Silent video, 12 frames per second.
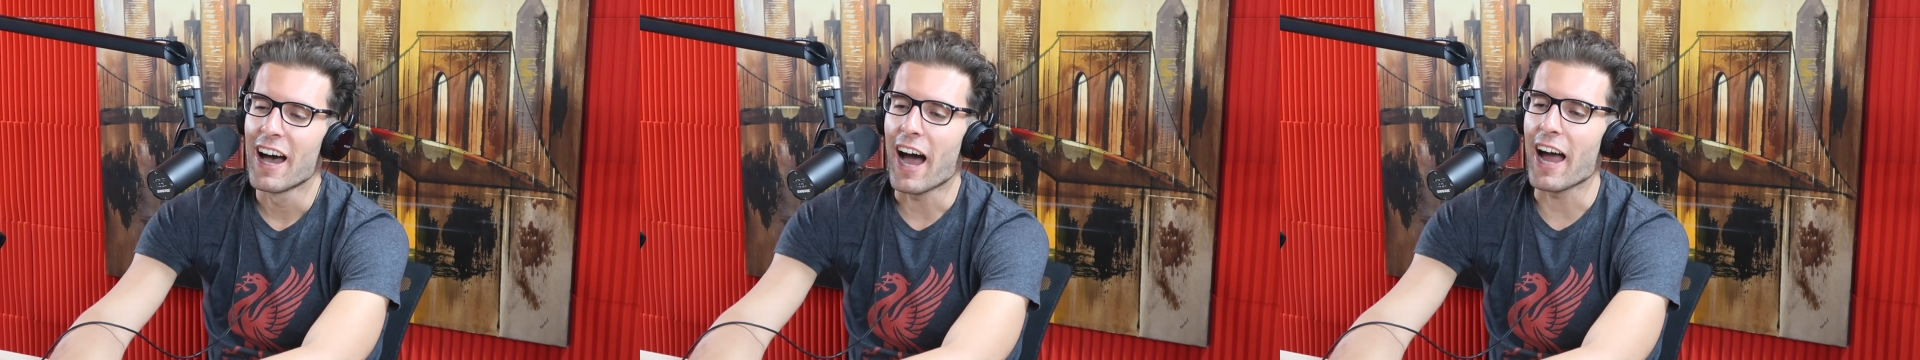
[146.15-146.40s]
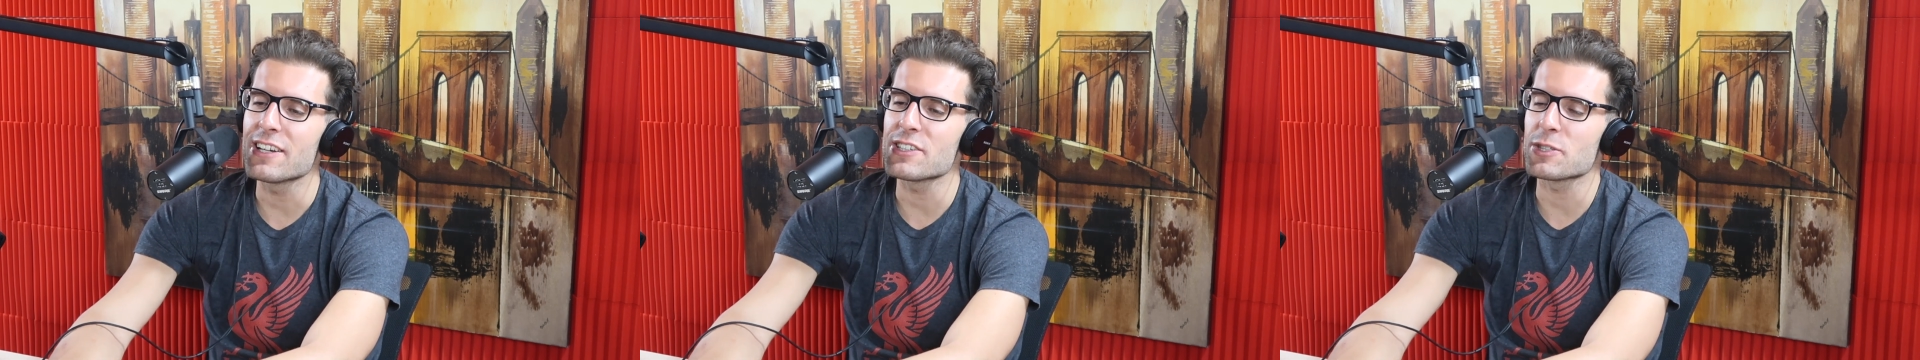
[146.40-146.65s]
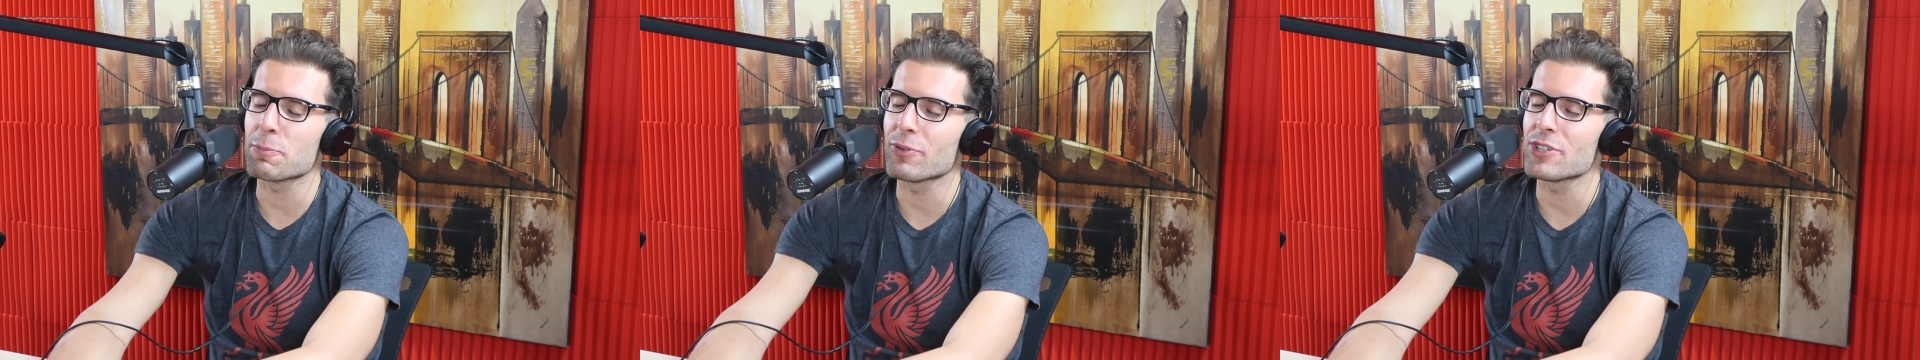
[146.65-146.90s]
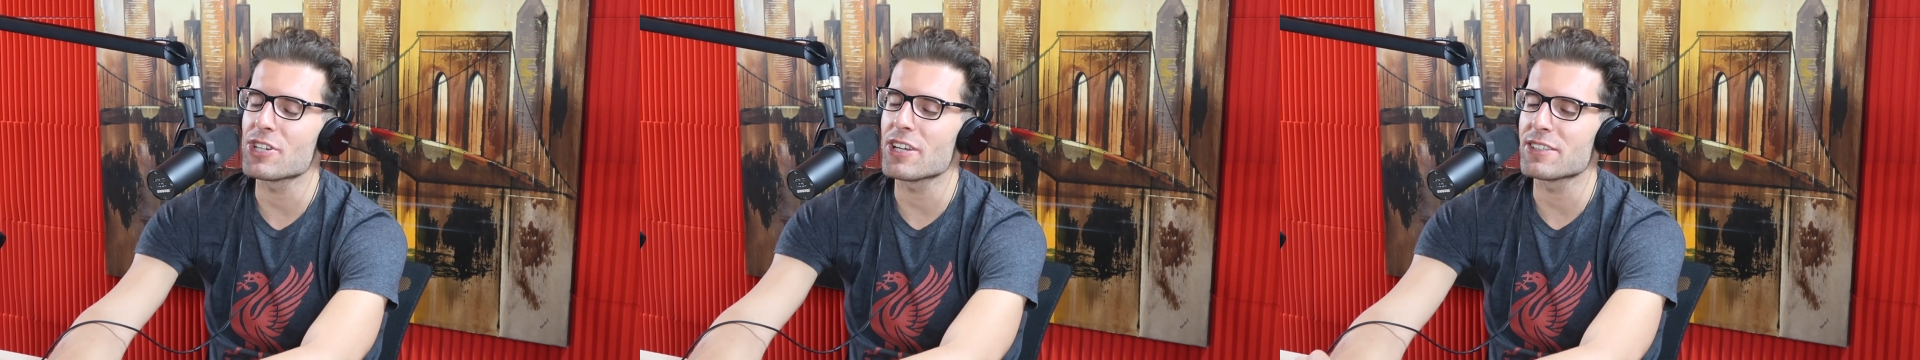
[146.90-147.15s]
I just
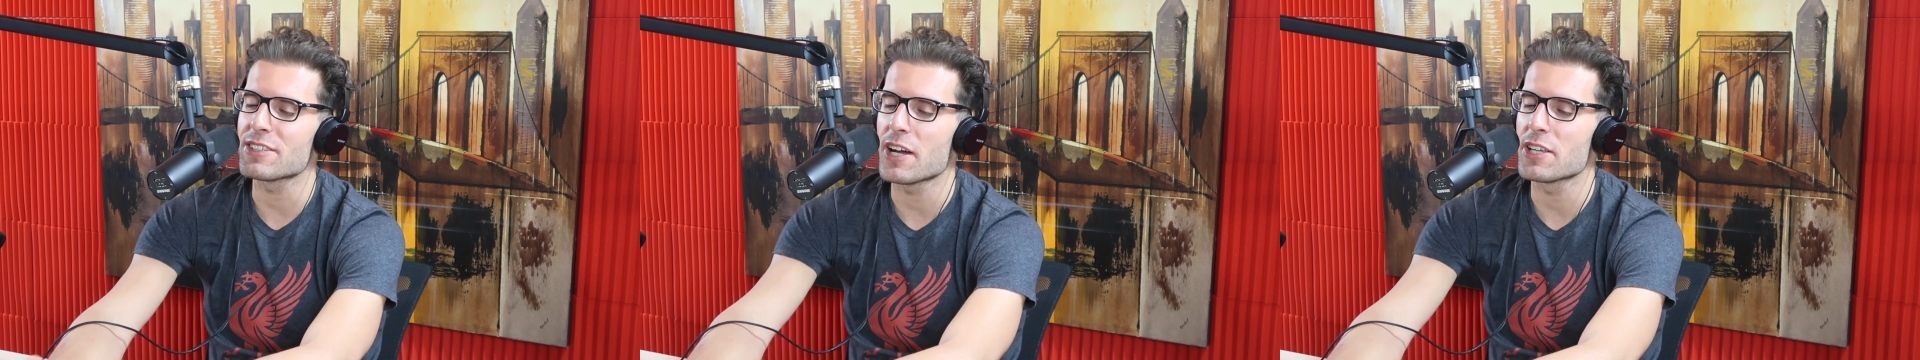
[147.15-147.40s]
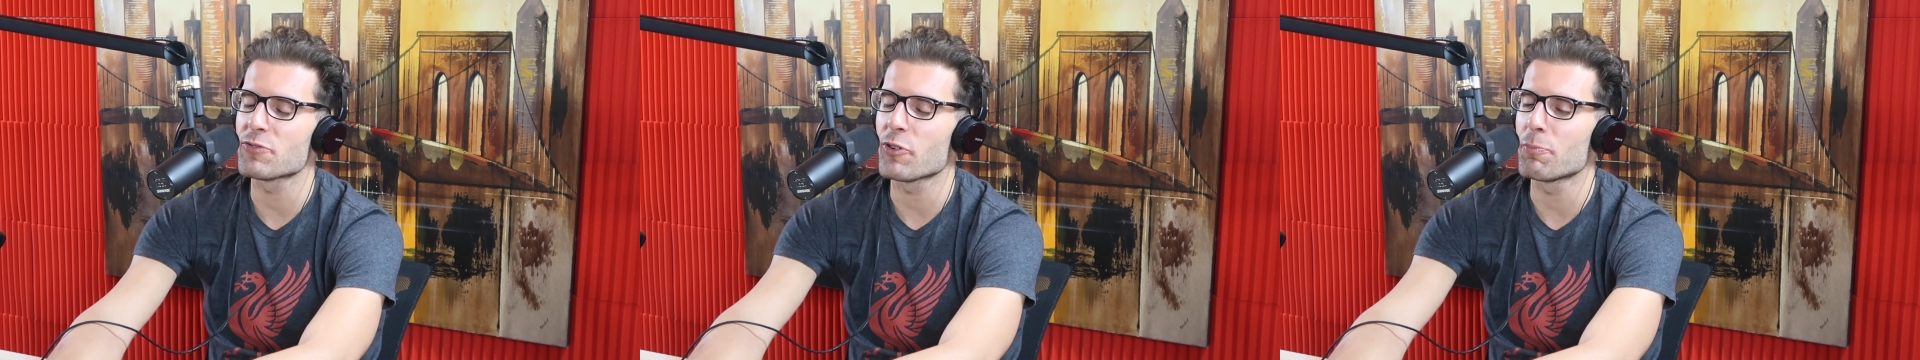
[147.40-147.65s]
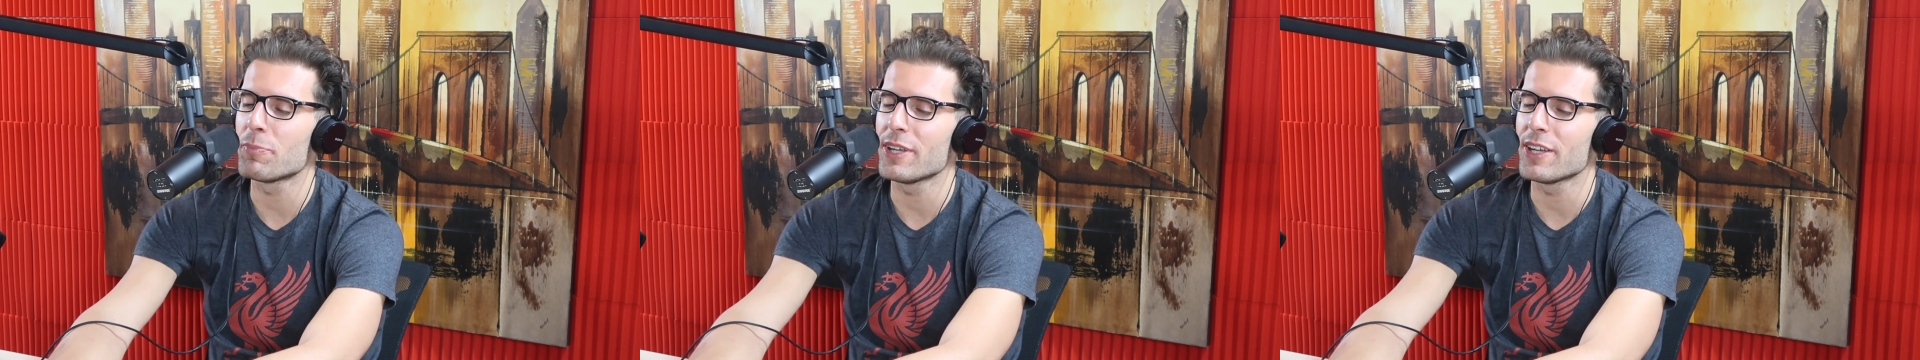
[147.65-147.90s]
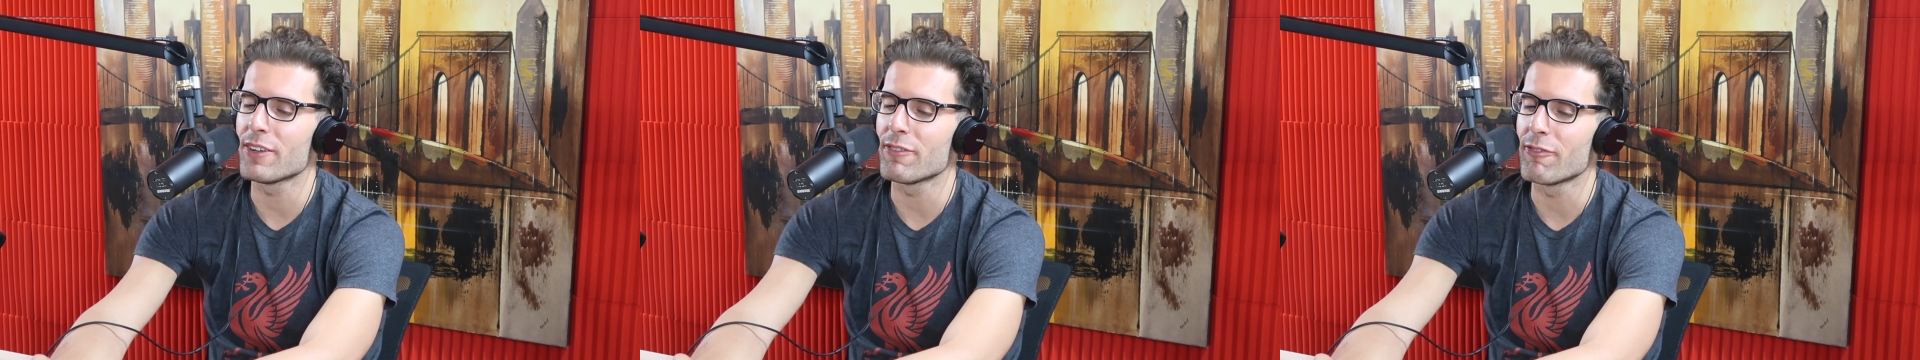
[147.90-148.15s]
appreciate the Titans for
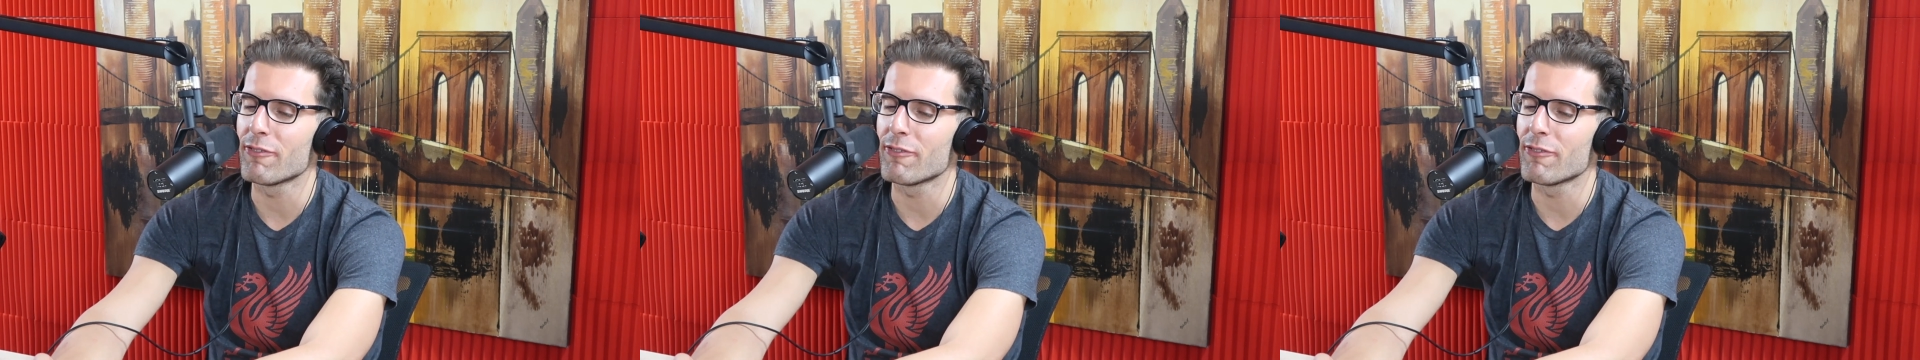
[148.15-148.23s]
being